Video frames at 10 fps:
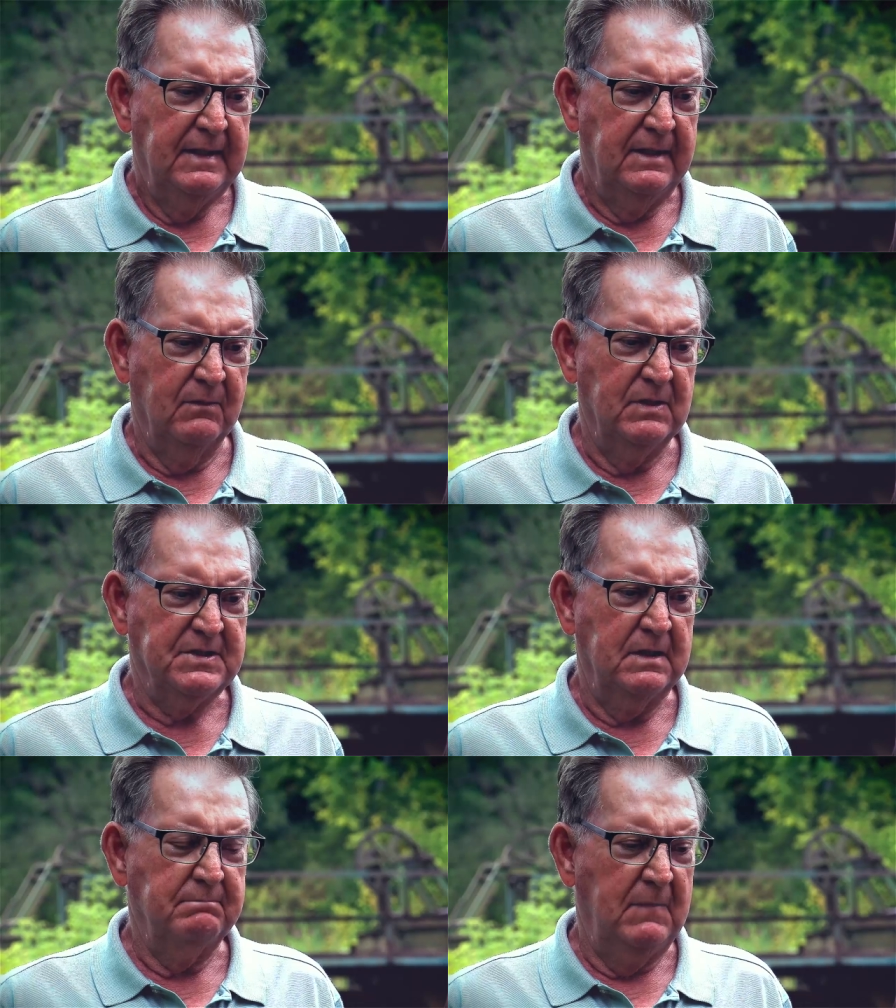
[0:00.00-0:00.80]
There
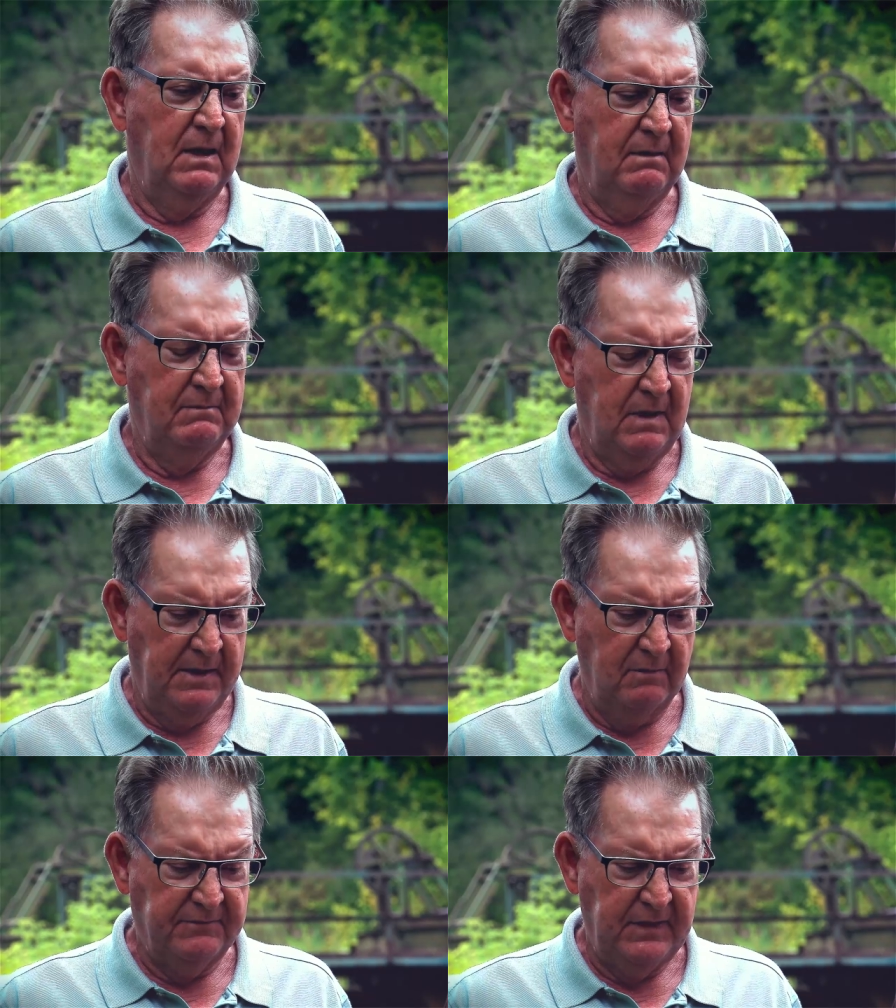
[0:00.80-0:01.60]
was an
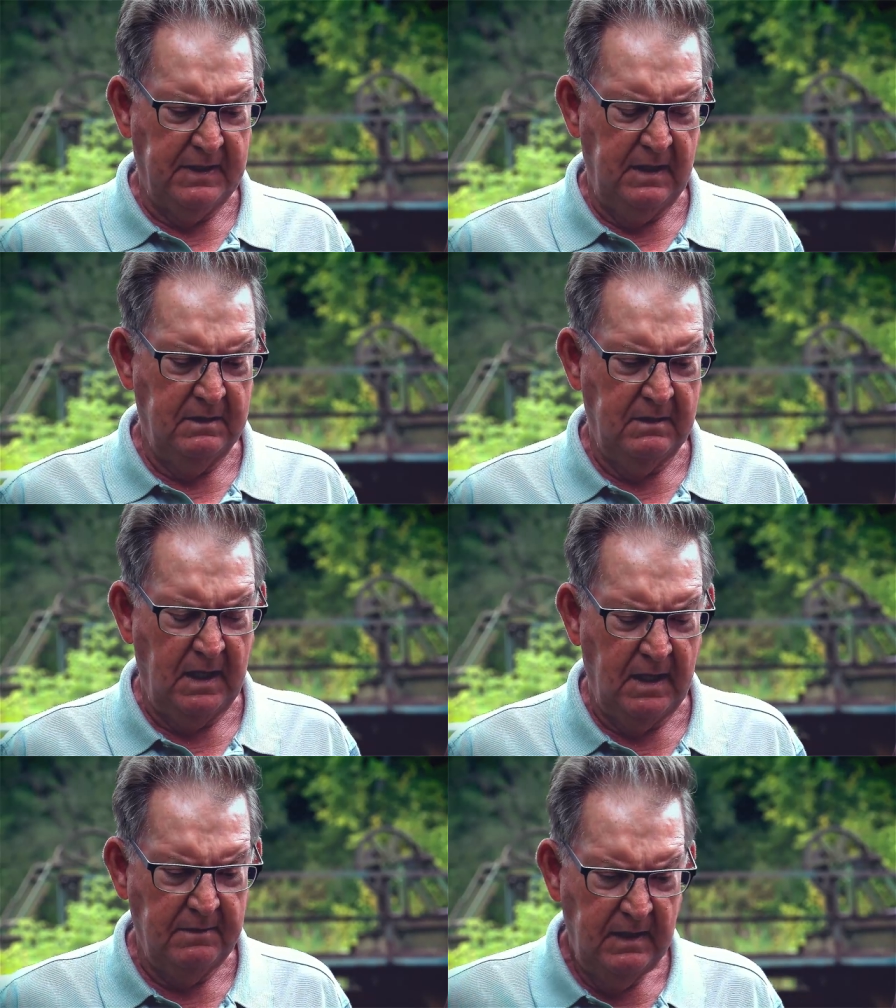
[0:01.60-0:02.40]
outfit
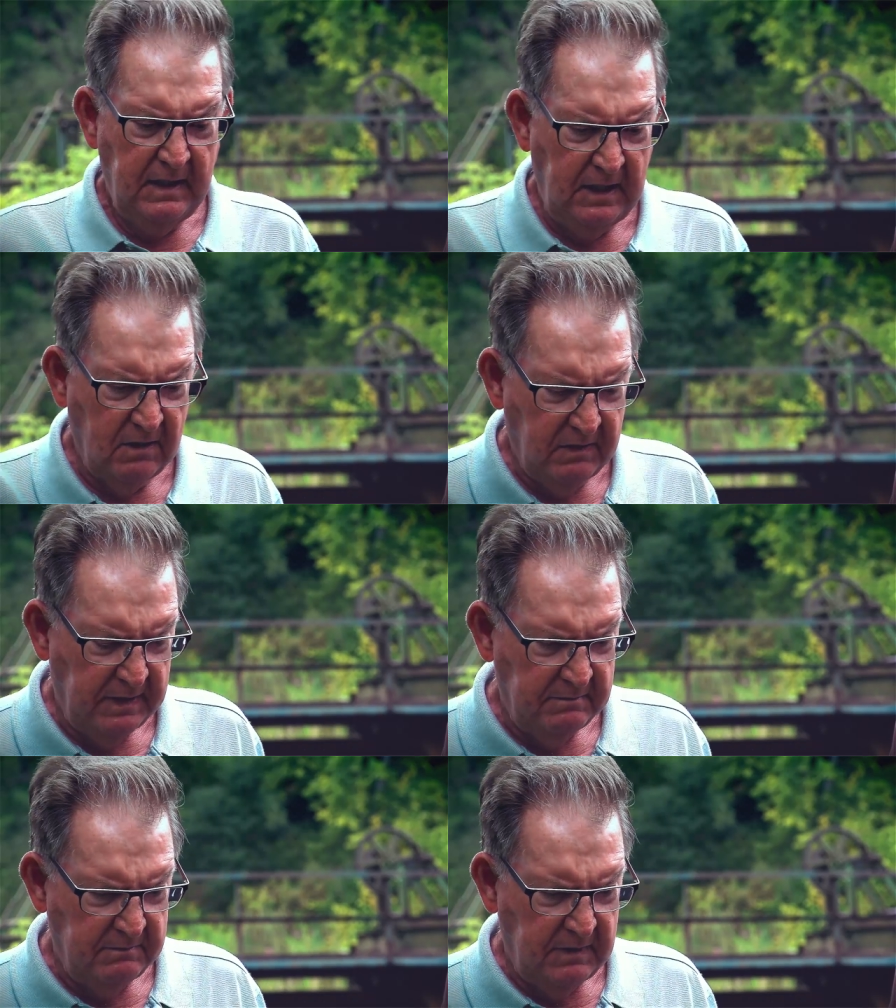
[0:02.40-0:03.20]
here
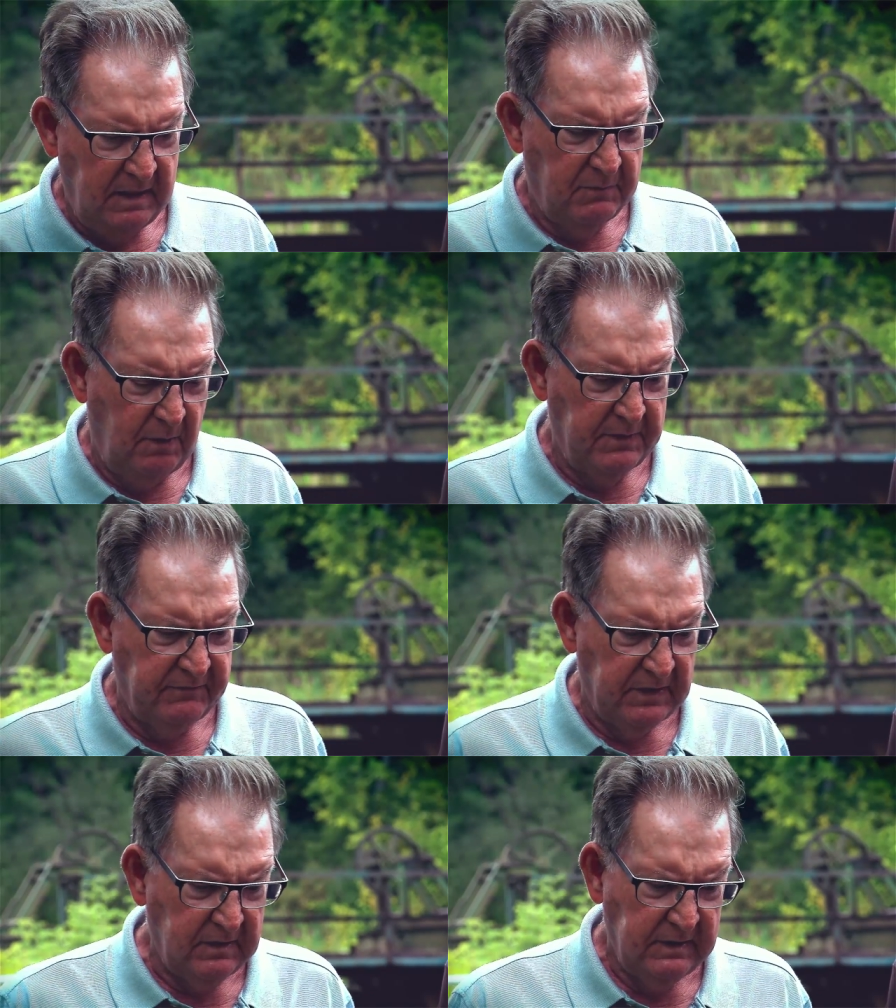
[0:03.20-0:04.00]
in
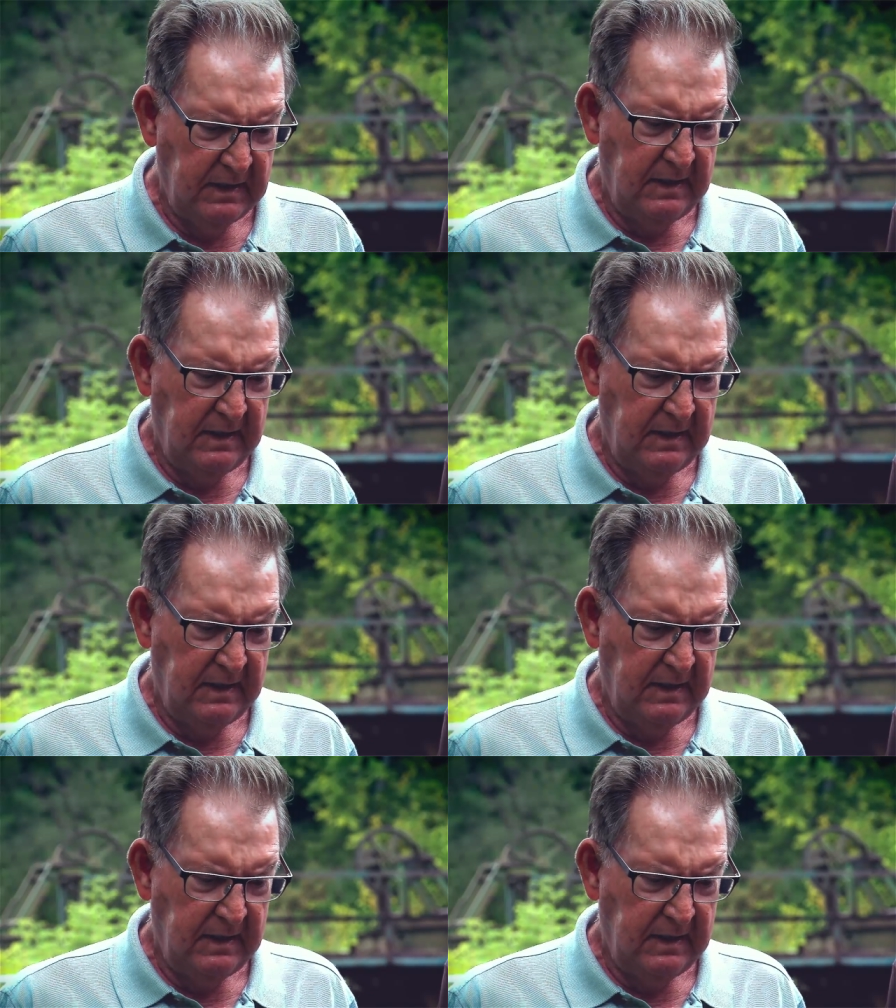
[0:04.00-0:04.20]
Bowmanville,